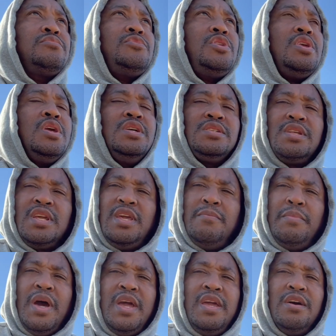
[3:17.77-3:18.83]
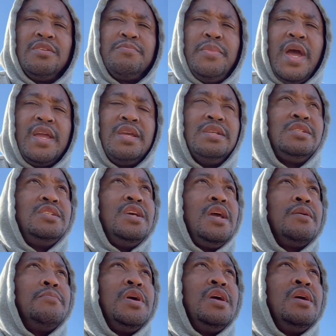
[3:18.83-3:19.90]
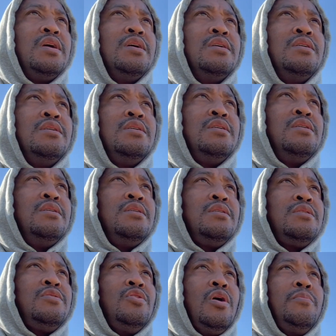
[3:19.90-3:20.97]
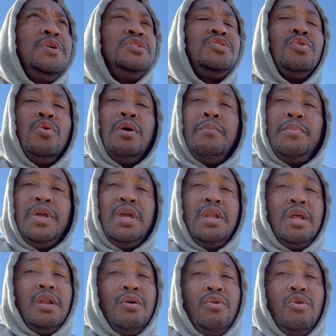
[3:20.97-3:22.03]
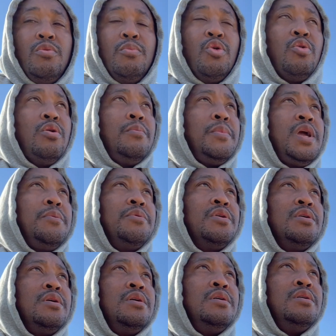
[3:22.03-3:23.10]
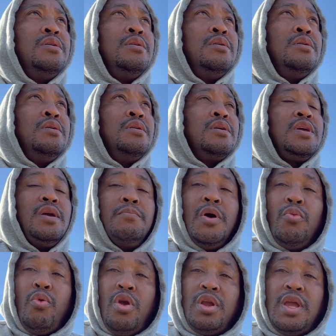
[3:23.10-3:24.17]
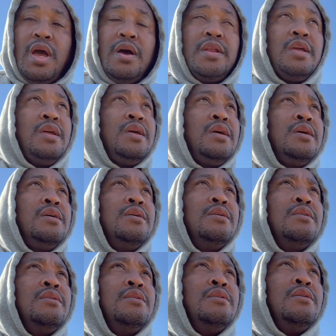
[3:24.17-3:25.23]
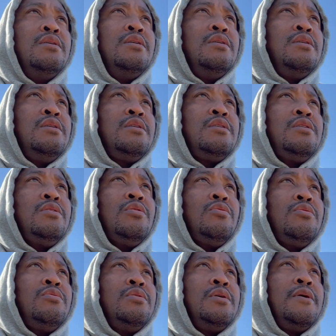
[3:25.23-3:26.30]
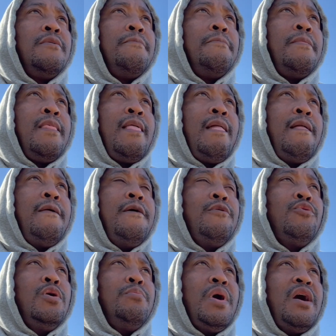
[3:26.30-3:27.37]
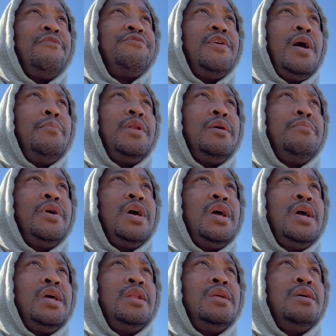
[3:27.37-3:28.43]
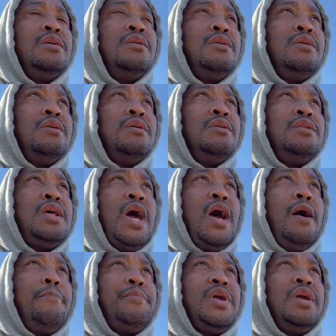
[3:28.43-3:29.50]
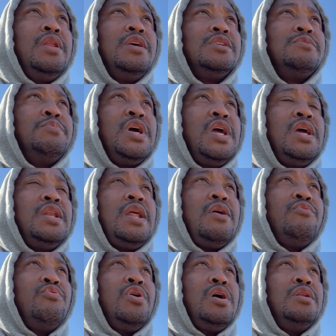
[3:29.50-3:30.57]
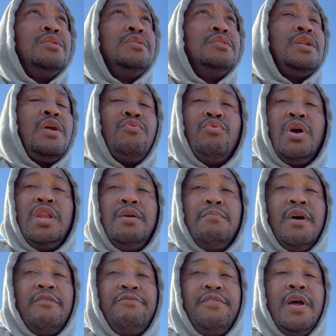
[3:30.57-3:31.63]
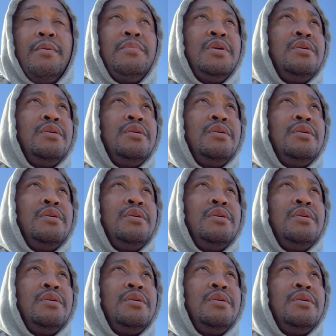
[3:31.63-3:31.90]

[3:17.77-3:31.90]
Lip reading: is to get my health back in check, man. I'm enjoying being at home more. I'm able to get my workout in, And with my family, man, diabetes, man, they run in my family.